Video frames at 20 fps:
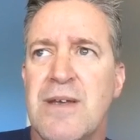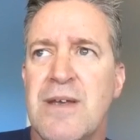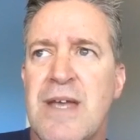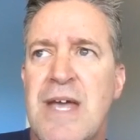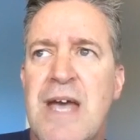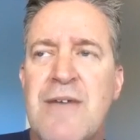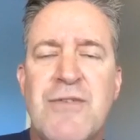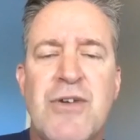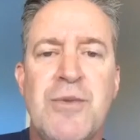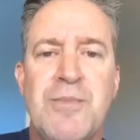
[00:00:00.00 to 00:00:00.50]

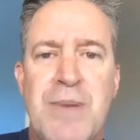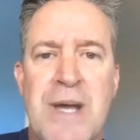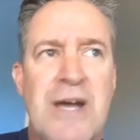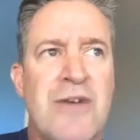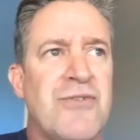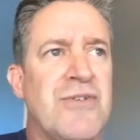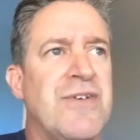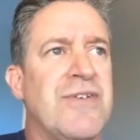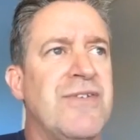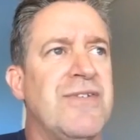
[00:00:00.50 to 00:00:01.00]
Have good
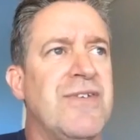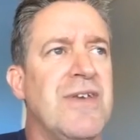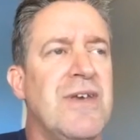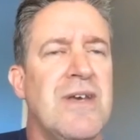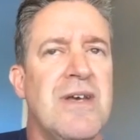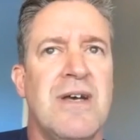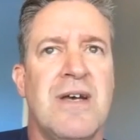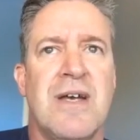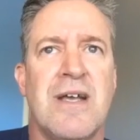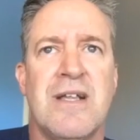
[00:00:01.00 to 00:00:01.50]
boundaries,
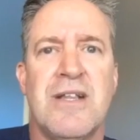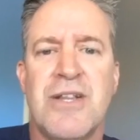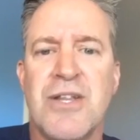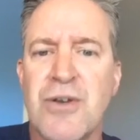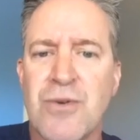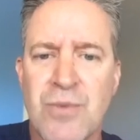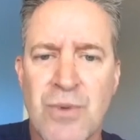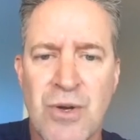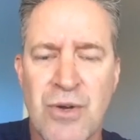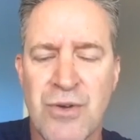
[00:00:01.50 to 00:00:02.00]

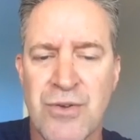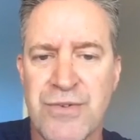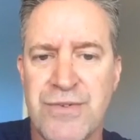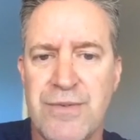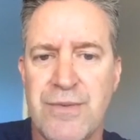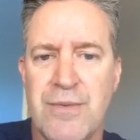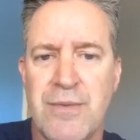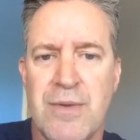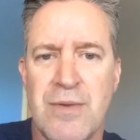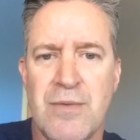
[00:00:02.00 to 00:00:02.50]
clear roles,
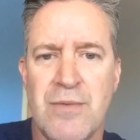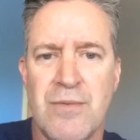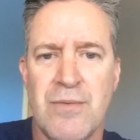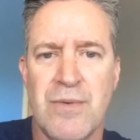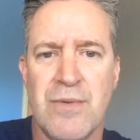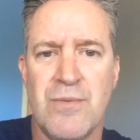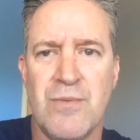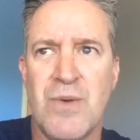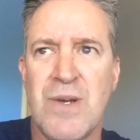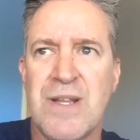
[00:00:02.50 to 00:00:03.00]

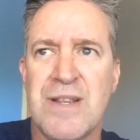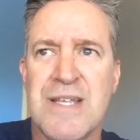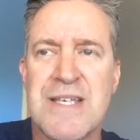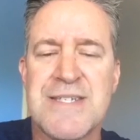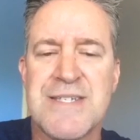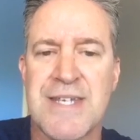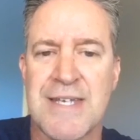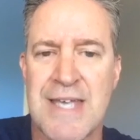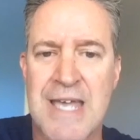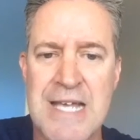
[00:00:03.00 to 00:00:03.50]

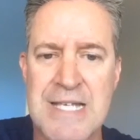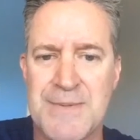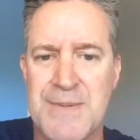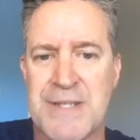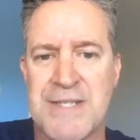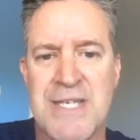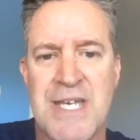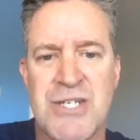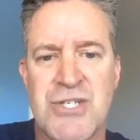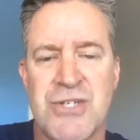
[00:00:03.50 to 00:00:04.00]
realistic
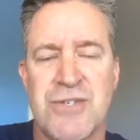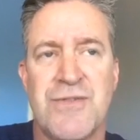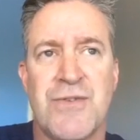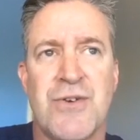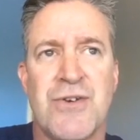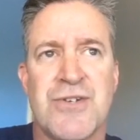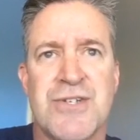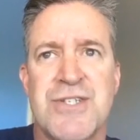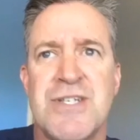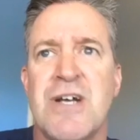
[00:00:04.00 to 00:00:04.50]
expectations for
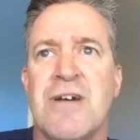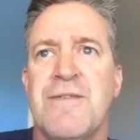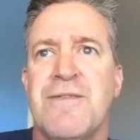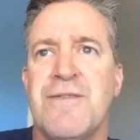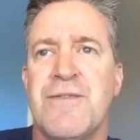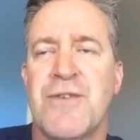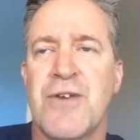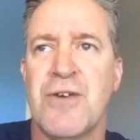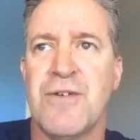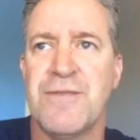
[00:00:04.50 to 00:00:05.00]
yourself,
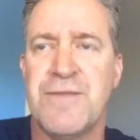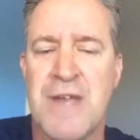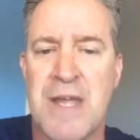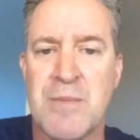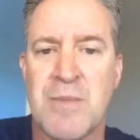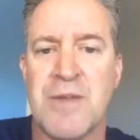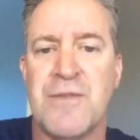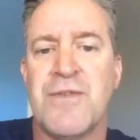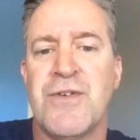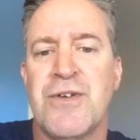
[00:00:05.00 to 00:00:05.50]
for your
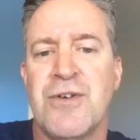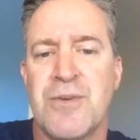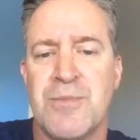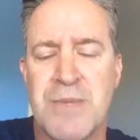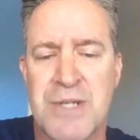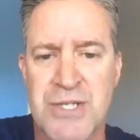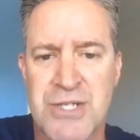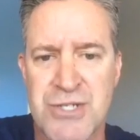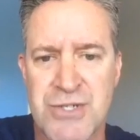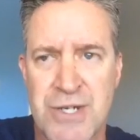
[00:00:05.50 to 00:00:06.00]
family, for your
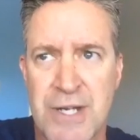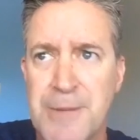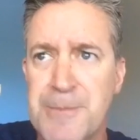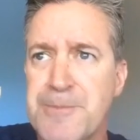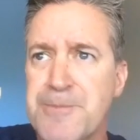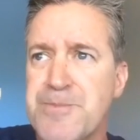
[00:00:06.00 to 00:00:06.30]
ministry.